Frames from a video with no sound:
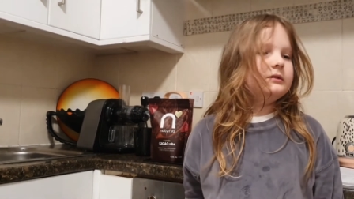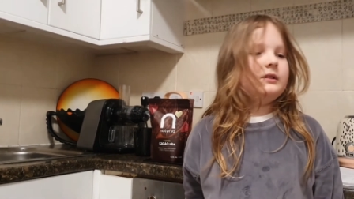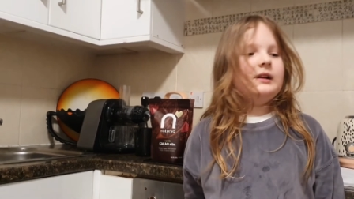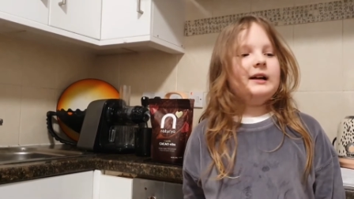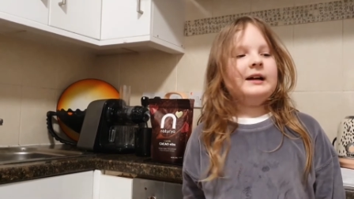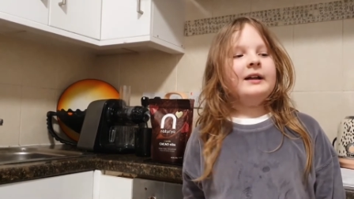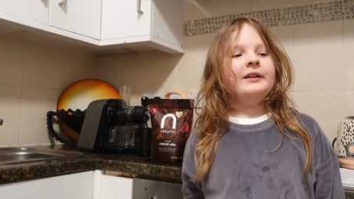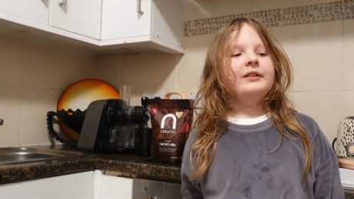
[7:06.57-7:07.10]

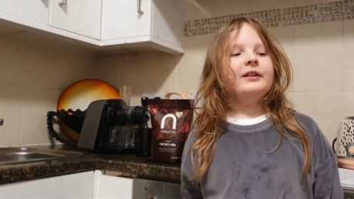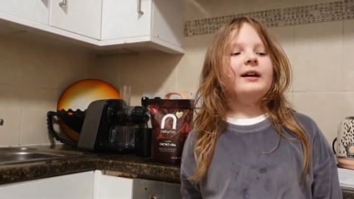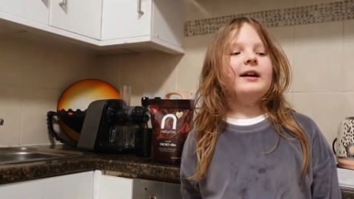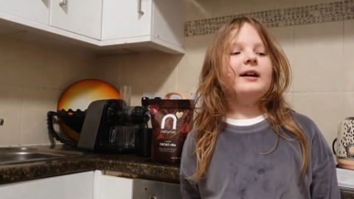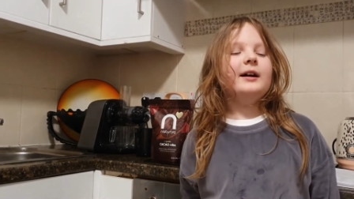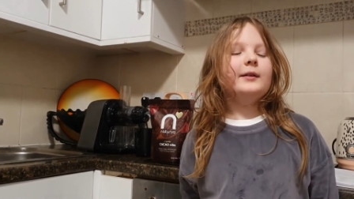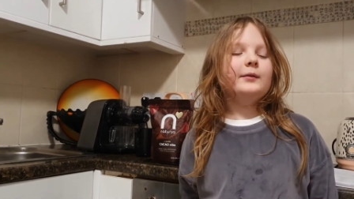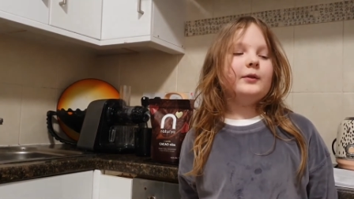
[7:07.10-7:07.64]
And
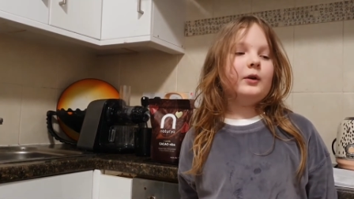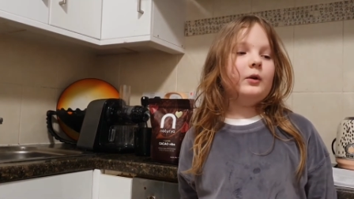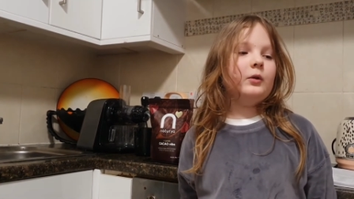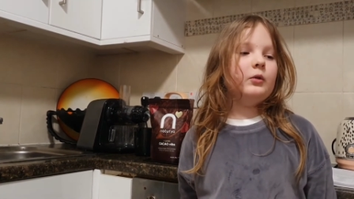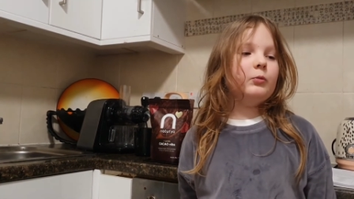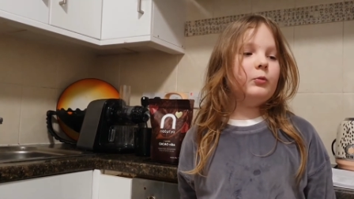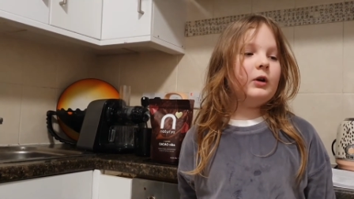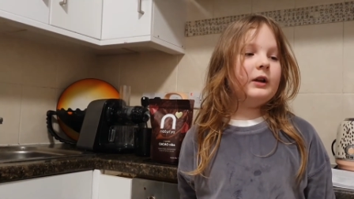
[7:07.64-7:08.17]
I've got
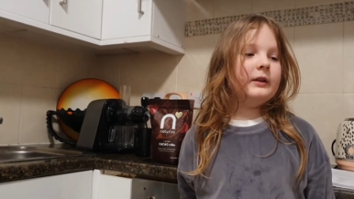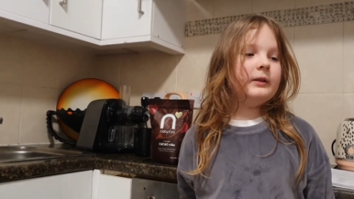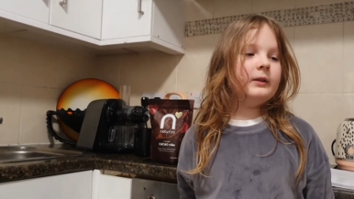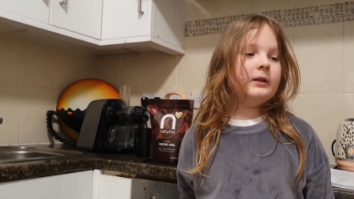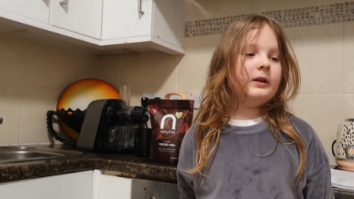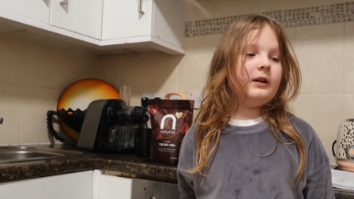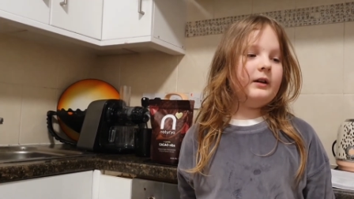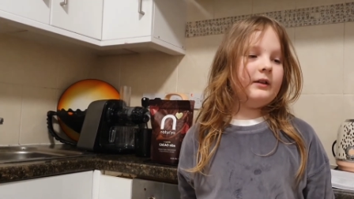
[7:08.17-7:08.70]
one
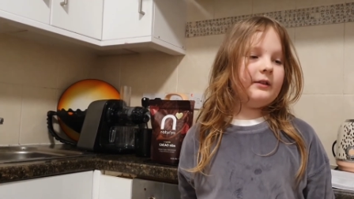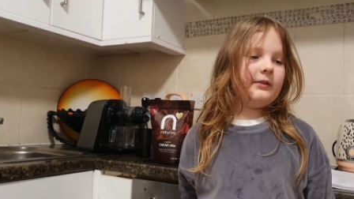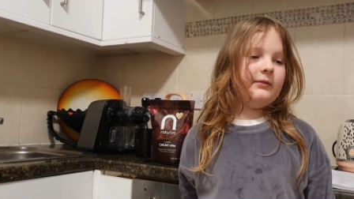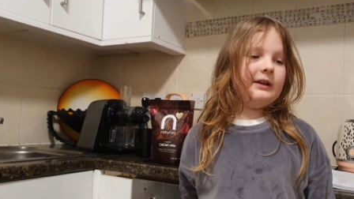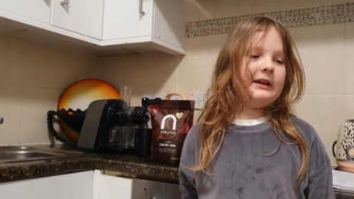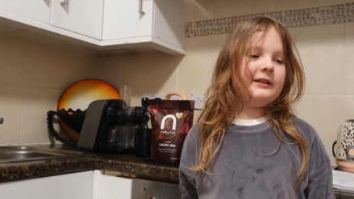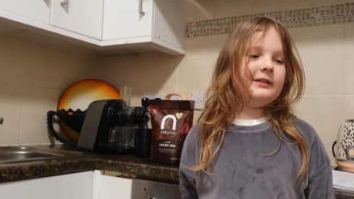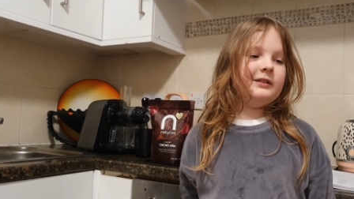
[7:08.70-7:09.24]
last
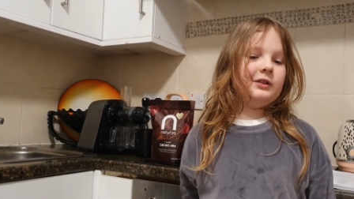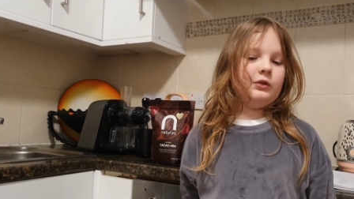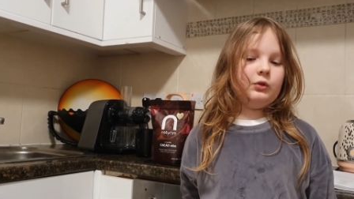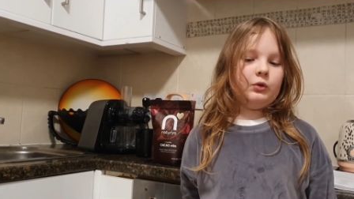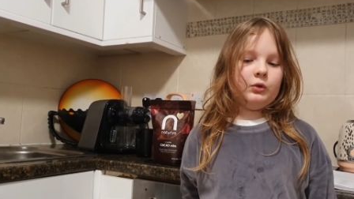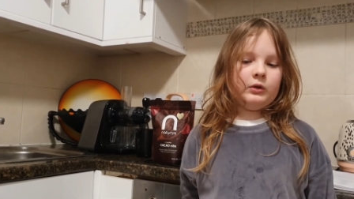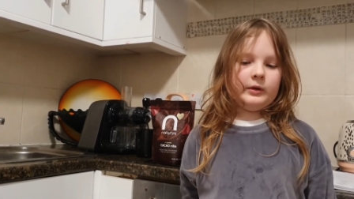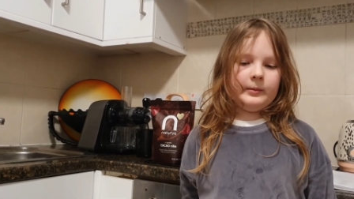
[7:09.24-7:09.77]
thing to
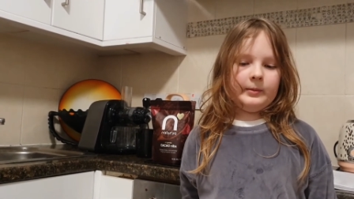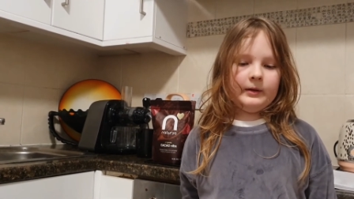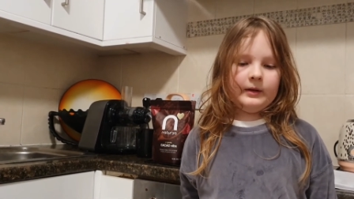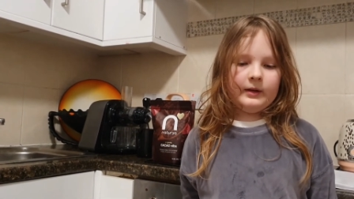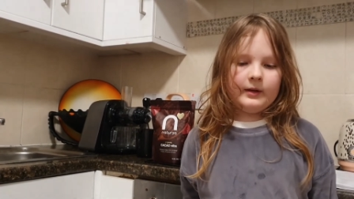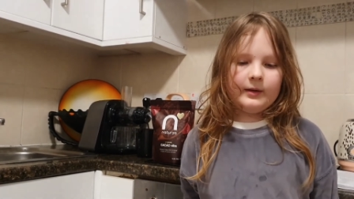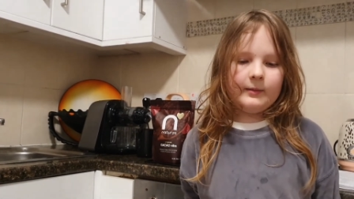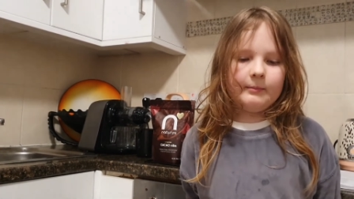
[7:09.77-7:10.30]
talk
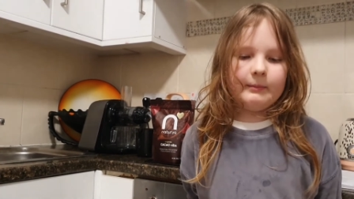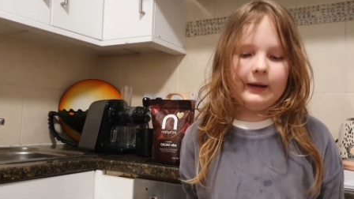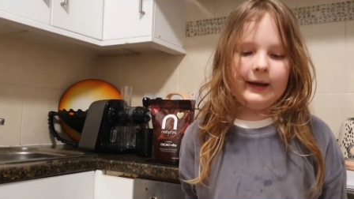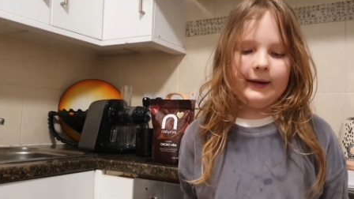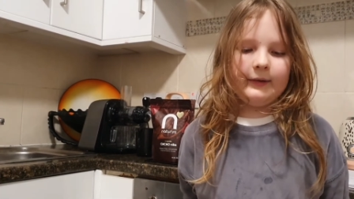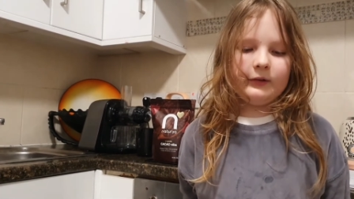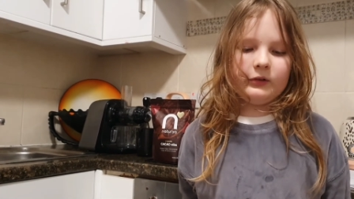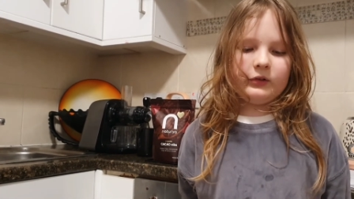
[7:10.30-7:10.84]

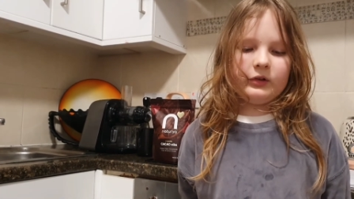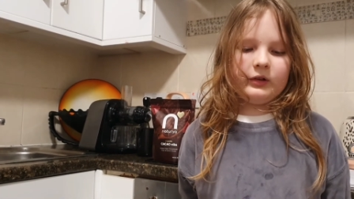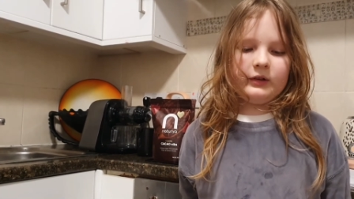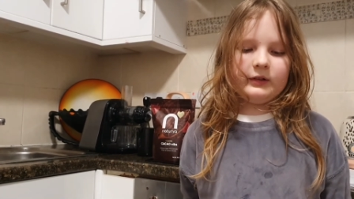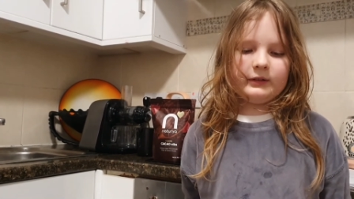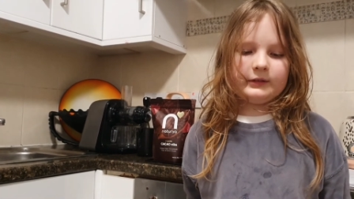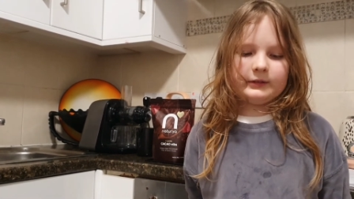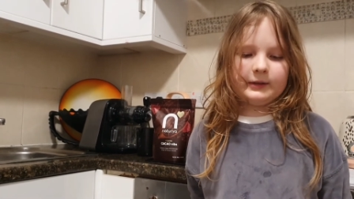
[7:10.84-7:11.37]
about
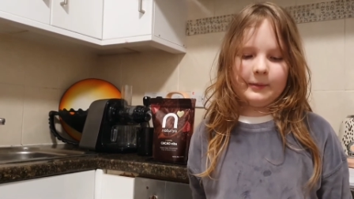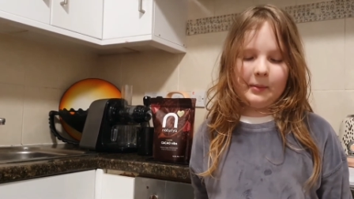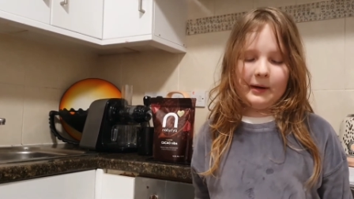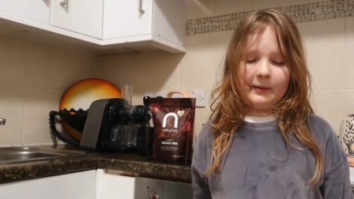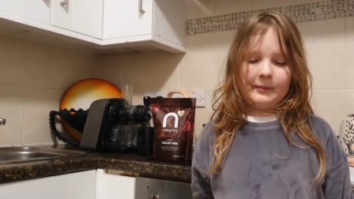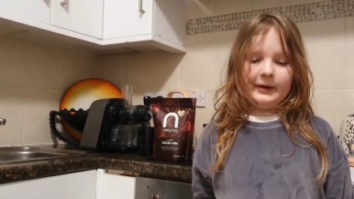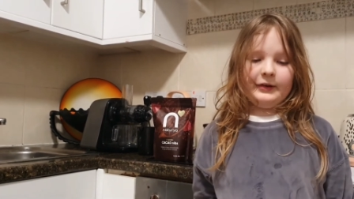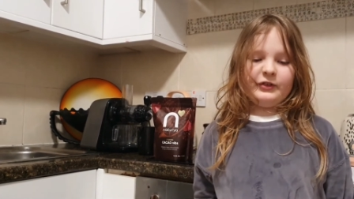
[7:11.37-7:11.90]
mm -hmm.
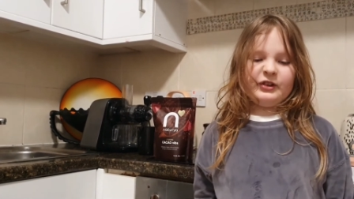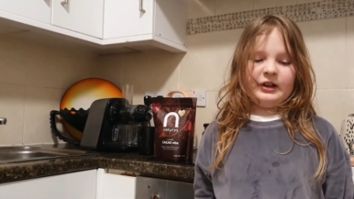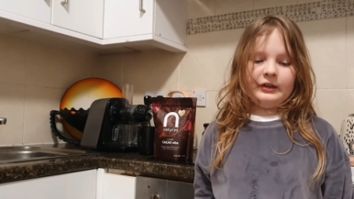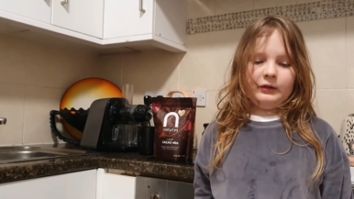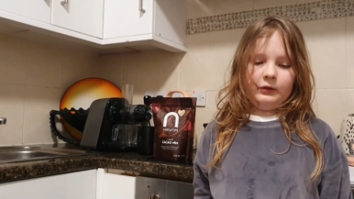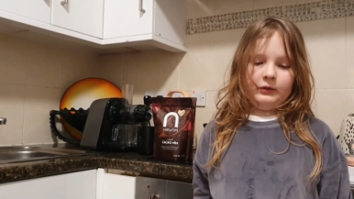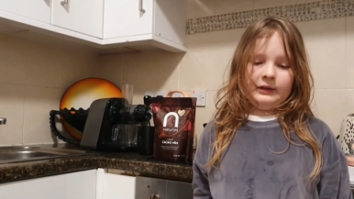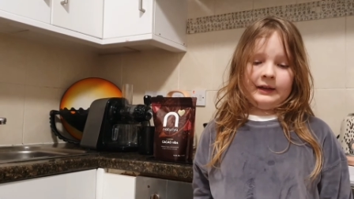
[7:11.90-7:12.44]
about my
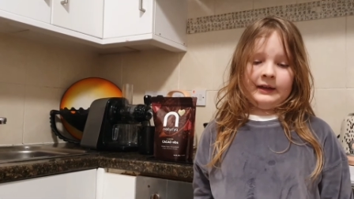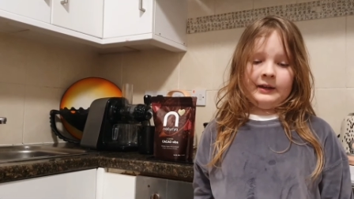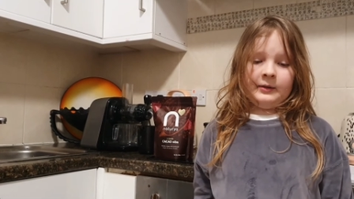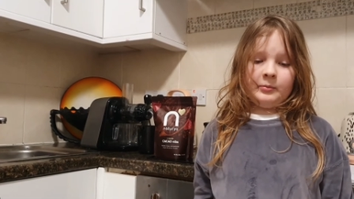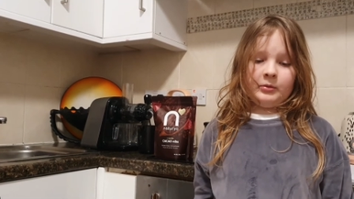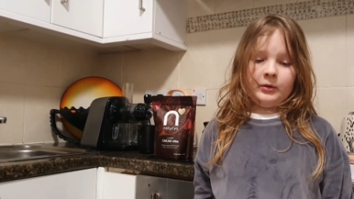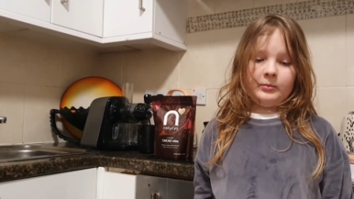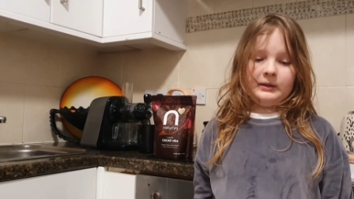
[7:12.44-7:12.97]
channel that you
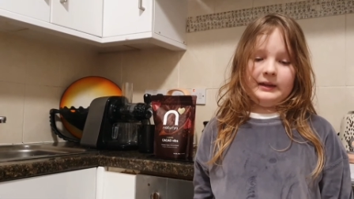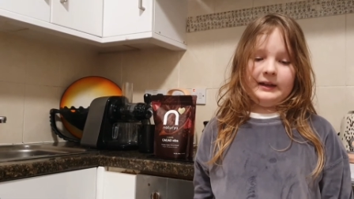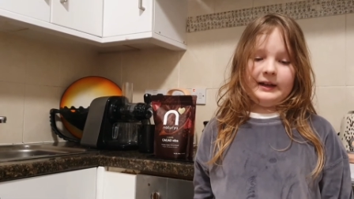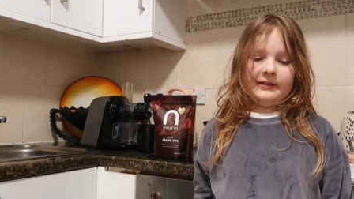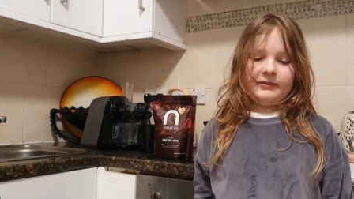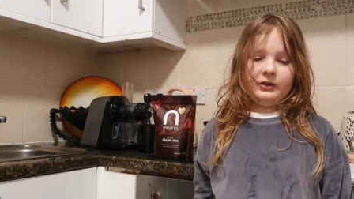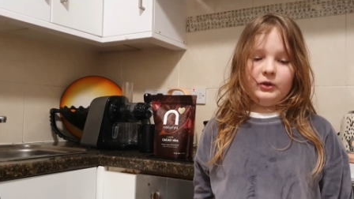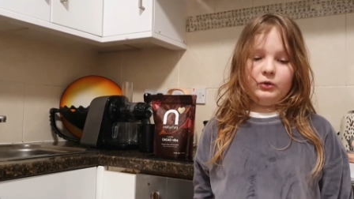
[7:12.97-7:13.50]
probably
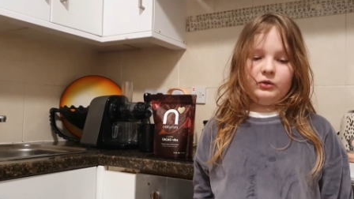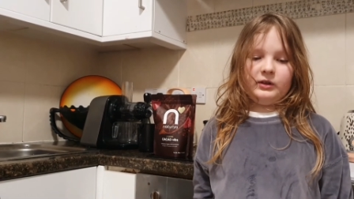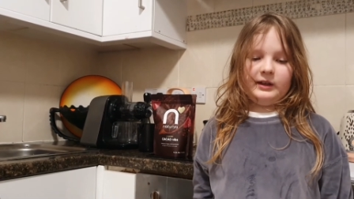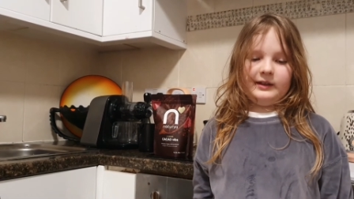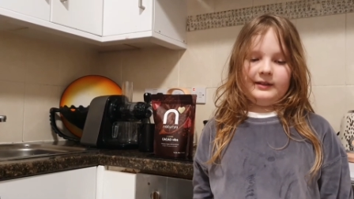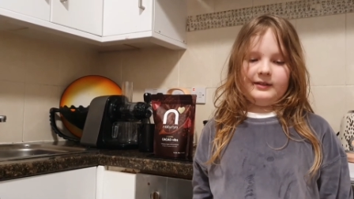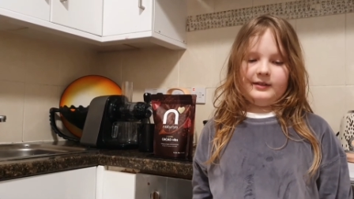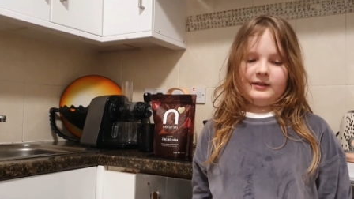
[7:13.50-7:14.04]
have
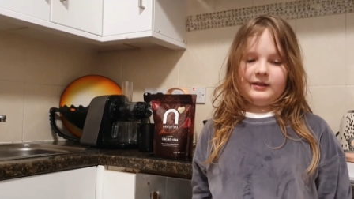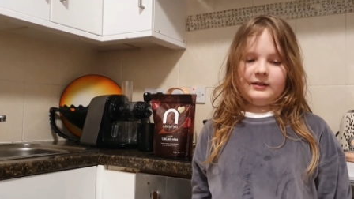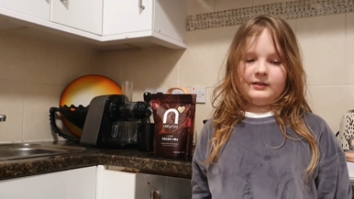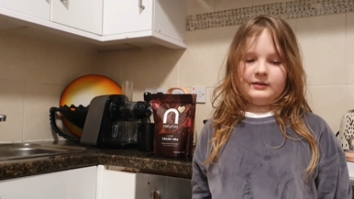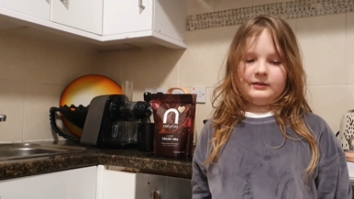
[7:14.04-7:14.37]
noticed.